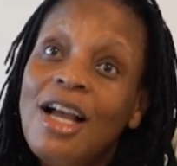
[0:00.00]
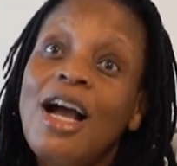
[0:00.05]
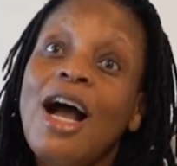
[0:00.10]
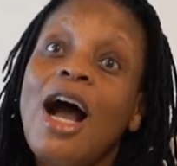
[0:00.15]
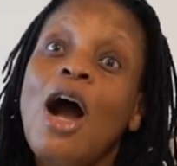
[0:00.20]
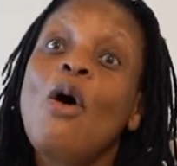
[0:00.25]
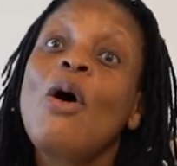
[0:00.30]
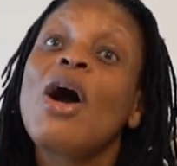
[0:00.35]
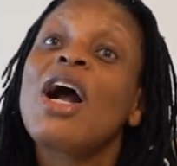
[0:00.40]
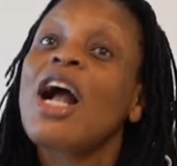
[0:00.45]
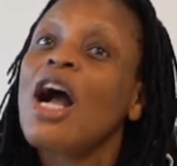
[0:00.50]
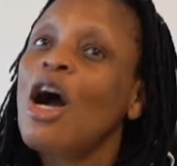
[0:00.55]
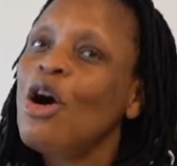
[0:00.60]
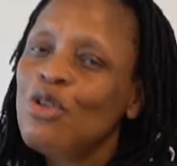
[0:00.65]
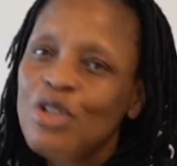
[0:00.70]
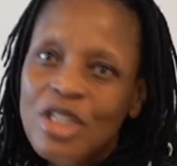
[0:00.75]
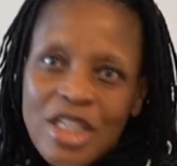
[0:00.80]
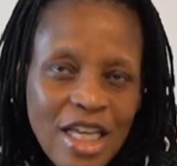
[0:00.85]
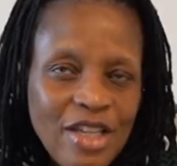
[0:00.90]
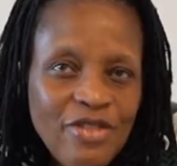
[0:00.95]
Our
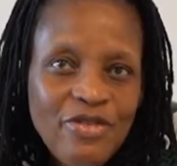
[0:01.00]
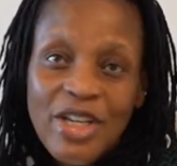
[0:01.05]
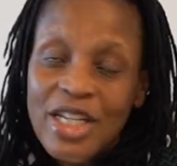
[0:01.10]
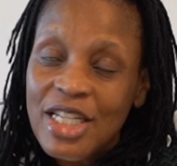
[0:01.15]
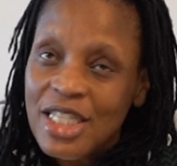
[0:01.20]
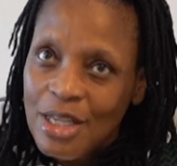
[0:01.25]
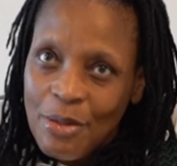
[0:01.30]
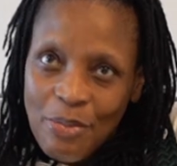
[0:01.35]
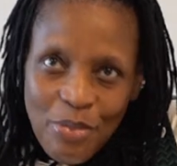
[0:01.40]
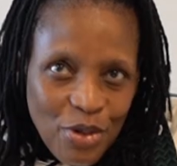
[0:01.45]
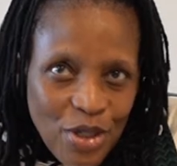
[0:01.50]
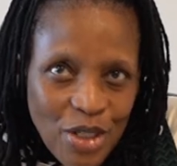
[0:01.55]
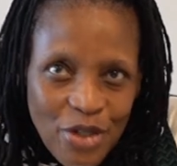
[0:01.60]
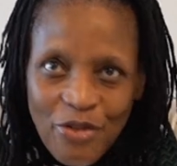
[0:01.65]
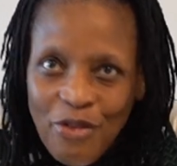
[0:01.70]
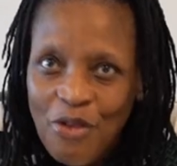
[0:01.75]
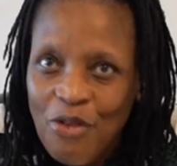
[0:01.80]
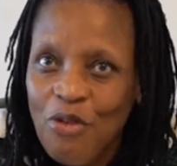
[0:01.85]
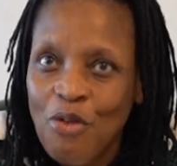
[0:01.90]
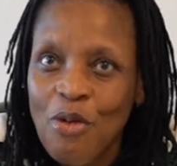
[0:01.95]
culture is very
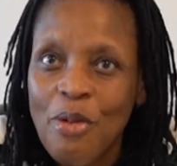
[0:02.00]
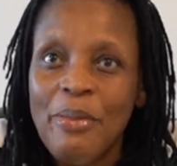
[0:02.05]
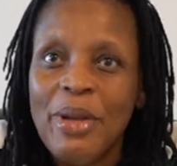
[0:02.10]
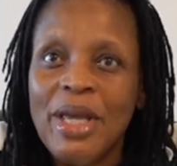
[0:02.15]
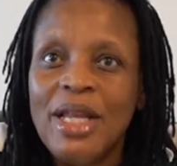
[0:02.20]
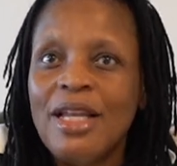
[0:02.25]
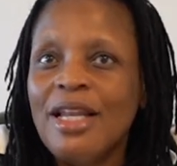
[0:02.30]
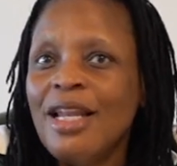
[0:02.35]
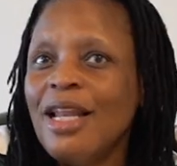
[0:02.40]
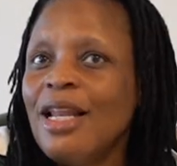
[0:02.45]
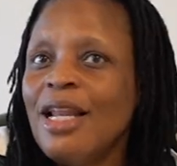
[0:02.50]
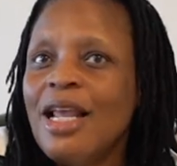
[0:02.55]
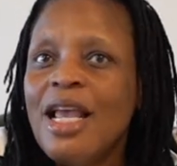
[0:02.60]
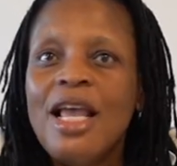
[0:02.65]
supportive of women.